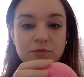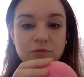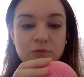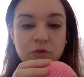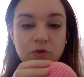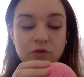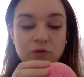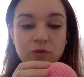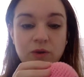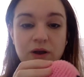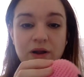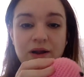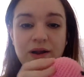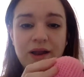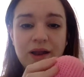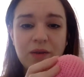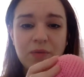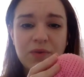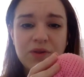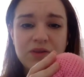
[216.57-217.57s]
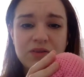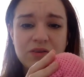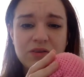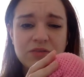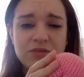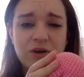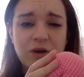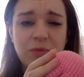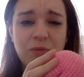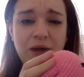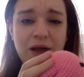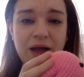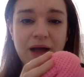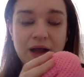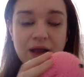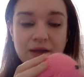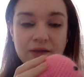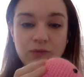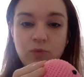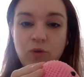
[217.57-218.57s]
more swollen and a bit too far back,
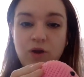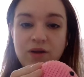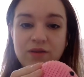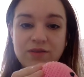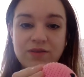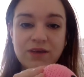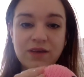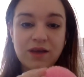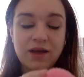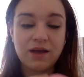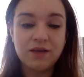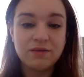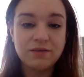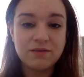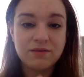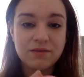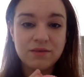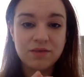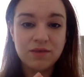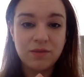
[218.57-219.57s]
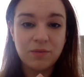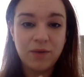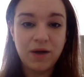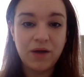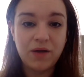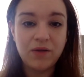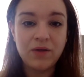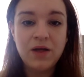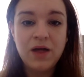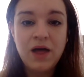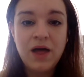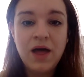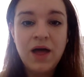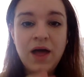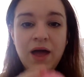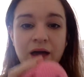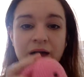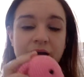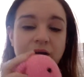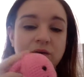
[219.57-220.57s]
and it's pressing against the bowel.
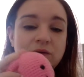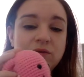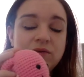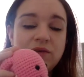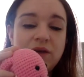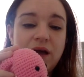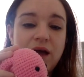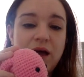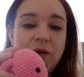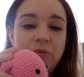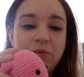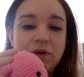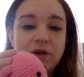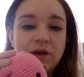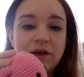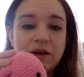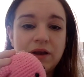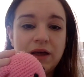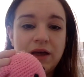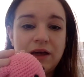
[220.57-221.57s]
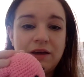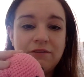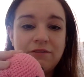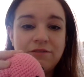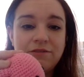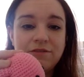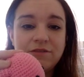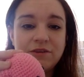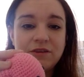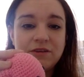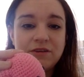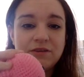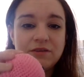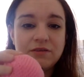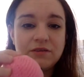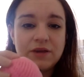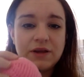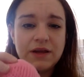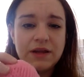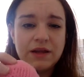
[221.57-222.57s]
It can also happen if she's
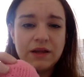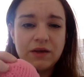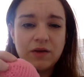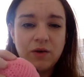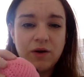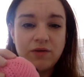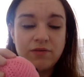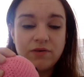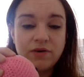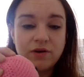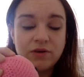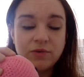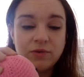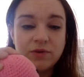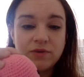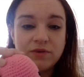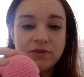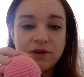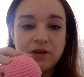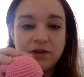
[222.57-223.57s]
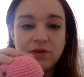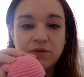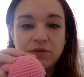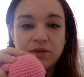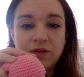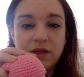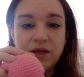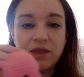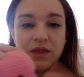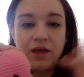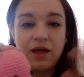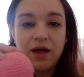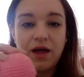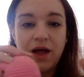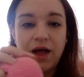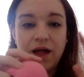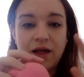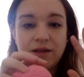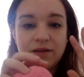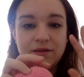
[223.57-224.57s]
leaning quite far to one side or the other,
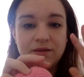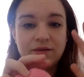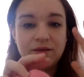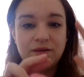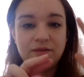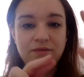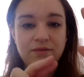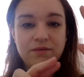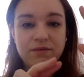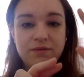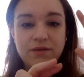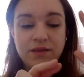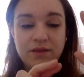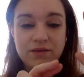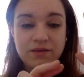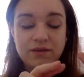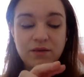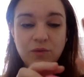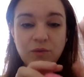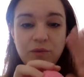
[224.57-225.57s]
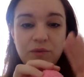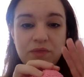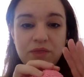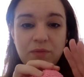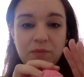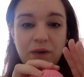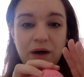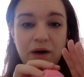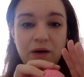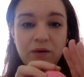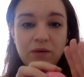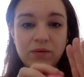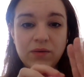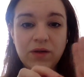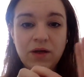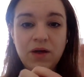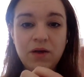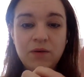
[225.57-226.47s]
and if in some women the bowel,